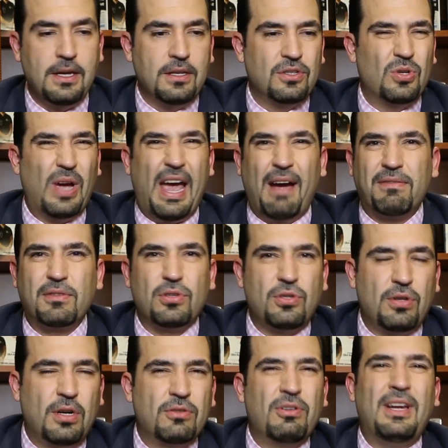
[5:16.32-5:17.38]
So after
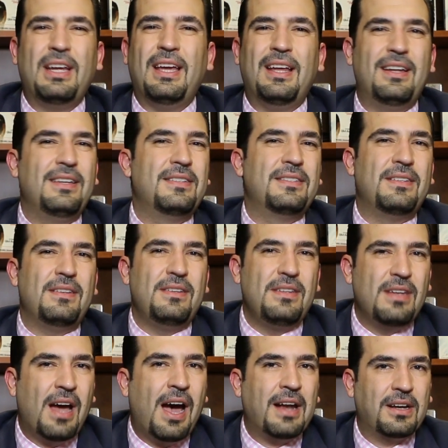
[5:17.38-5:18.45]
surgery, it is
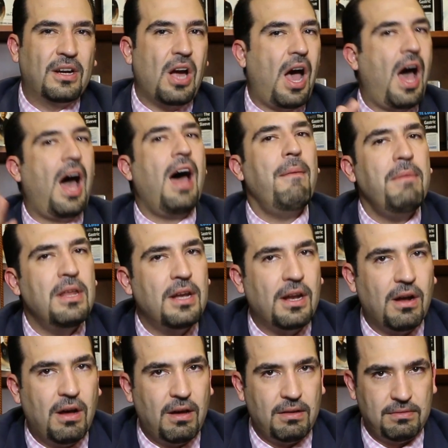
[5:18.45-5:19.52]
not common
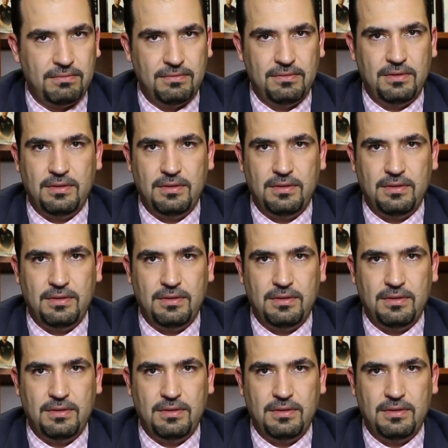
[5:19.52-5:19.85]
at all.